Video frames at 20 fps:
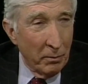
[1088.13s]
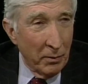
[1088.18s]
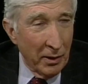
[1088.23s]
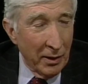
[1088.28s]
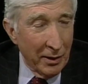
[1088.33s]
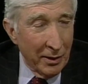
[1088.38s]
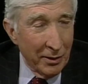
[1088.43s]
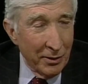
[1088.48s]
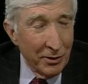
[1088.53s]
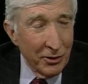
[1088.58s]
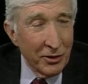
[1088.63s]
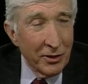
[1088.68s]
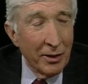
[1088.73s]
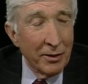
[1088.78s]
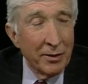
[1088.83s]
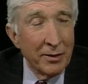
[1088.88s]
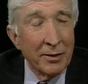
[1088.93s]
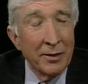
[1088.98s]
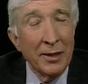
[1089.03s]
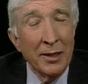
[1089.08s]
admired
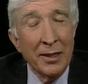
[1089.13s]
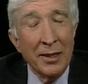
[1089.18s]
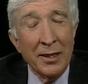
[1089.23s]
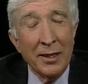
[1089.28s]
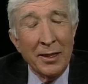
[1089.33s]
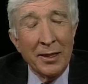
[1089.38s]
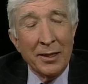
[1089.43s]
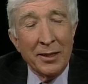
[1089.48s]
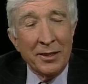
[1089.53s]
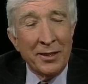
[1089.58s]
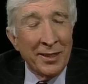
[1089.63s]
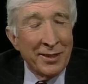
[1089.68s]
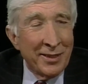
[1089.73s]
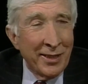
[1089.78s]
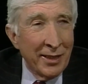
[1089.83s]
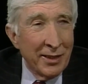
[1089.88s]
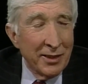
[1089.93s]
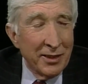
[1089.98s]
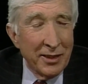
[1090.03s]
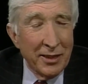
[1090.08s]
Southern to
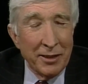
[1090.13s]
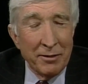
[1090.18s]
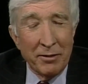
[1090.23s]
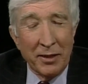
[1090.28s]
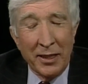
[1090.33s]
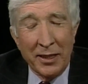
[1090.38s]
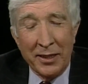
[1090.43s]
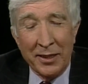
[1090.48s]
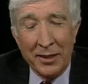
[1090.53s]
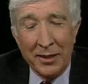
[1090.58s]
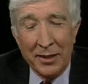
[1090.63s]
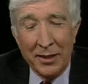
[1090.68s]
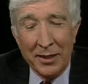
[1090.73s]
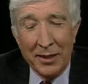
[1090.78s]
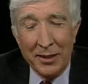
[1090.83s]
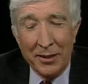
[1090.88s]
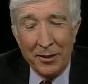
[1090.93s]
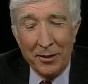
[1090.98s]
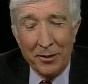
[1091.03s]
Tennessee writer uh,